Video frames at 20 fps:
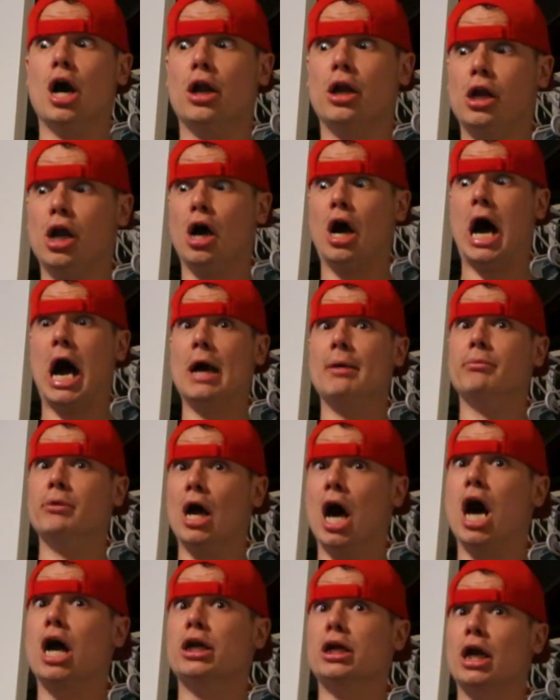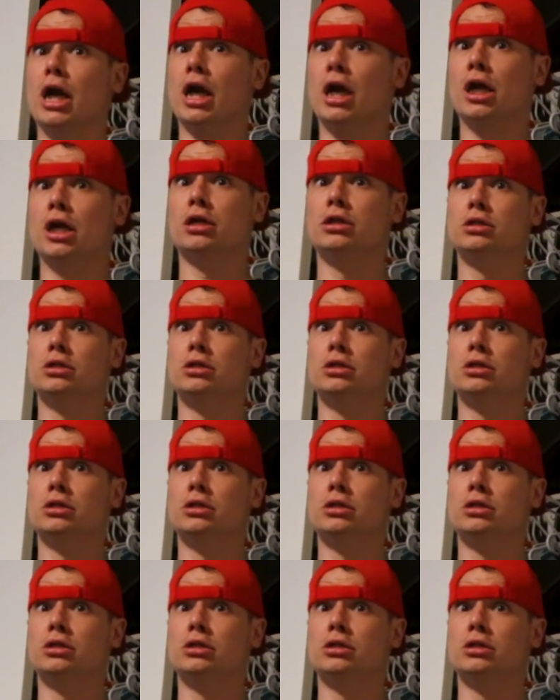No, I'm not gay.